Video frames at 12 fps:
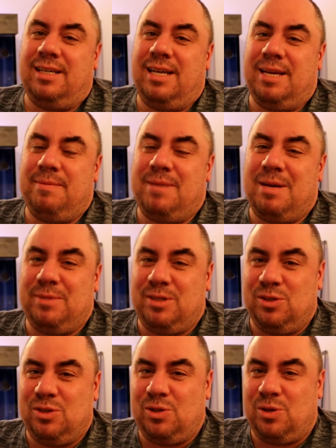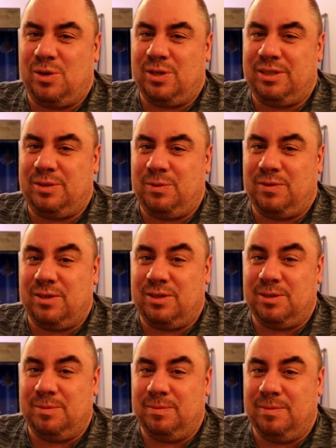Amazon swords, we've got
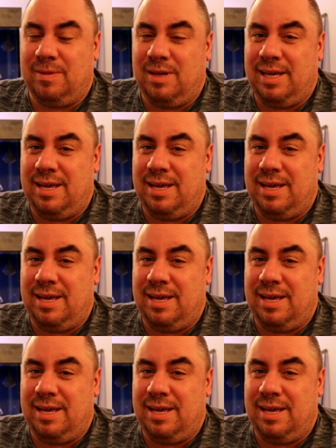some